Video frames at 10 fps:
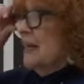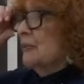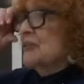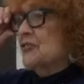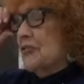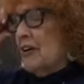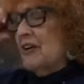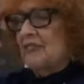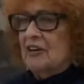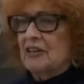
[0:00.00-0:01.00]
it was
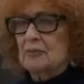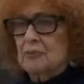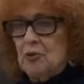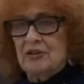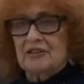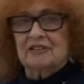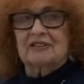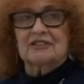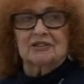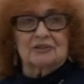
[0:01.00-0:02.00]
very, very important
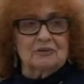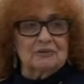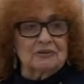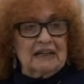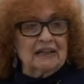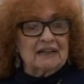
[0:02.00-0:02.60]
to